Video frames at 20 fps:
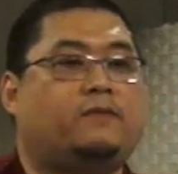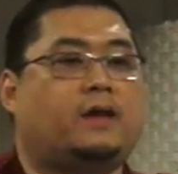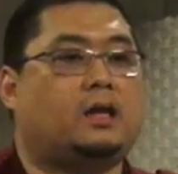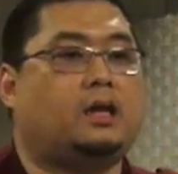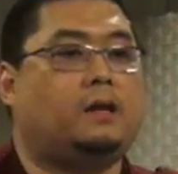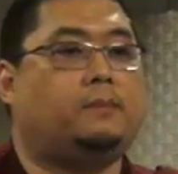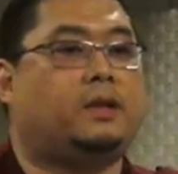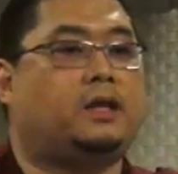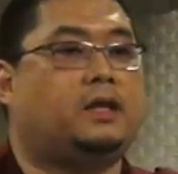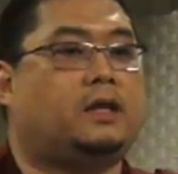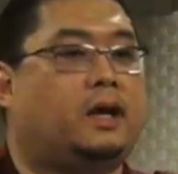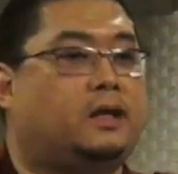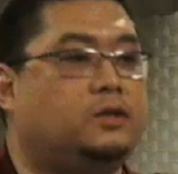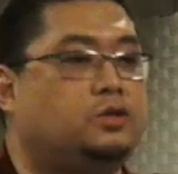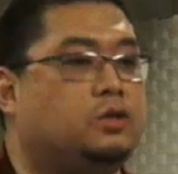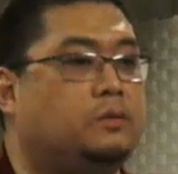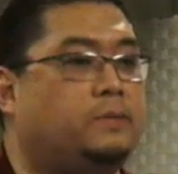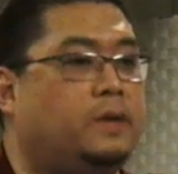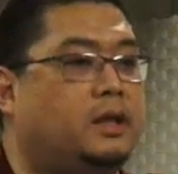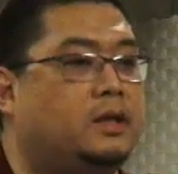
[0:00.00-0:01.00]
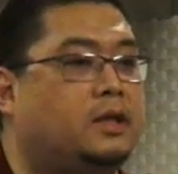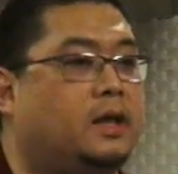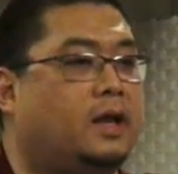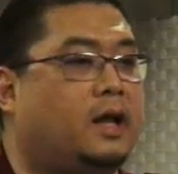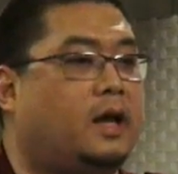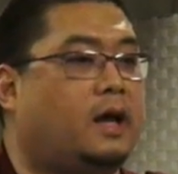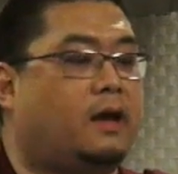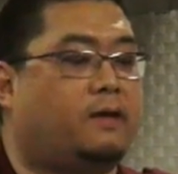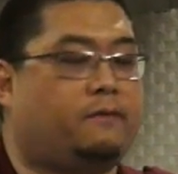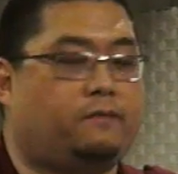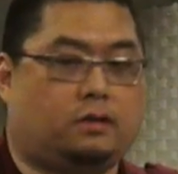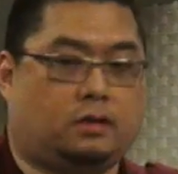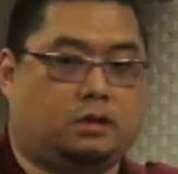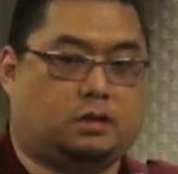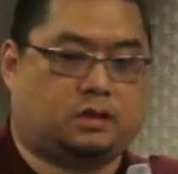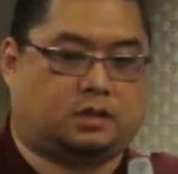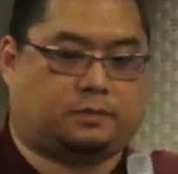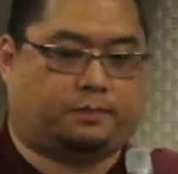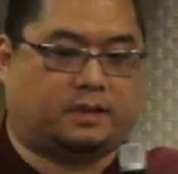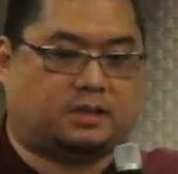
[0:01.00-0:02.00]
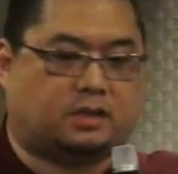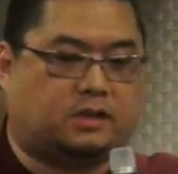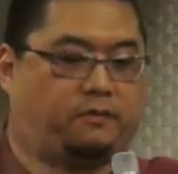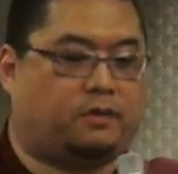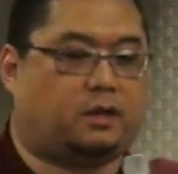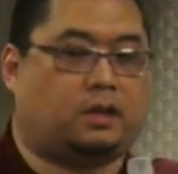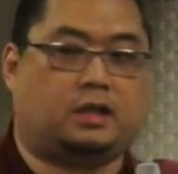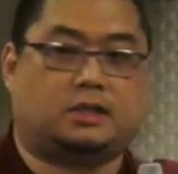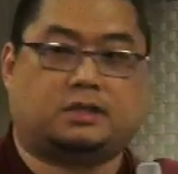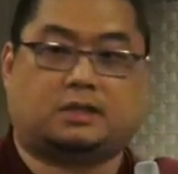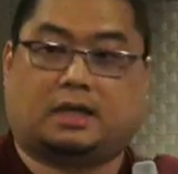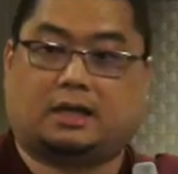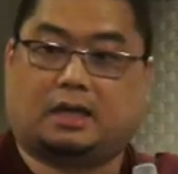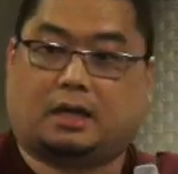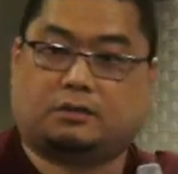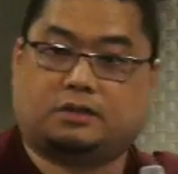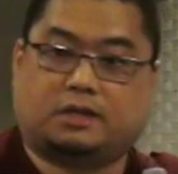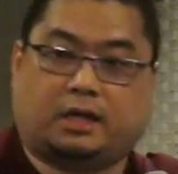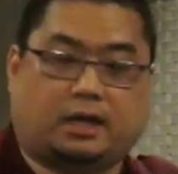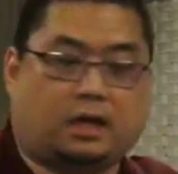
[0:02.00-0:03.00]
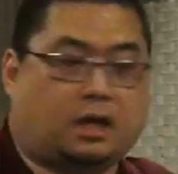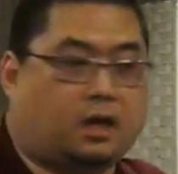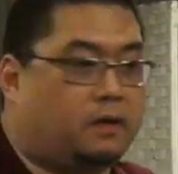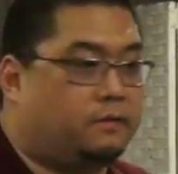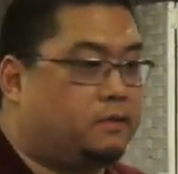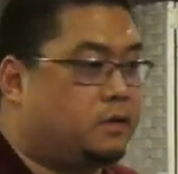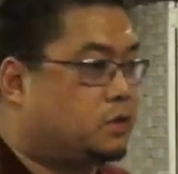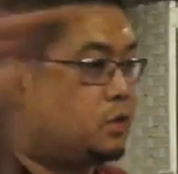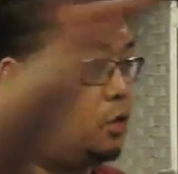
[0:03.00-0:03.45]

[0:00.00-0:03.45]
anybody under me that I have specifically said I'll take care of this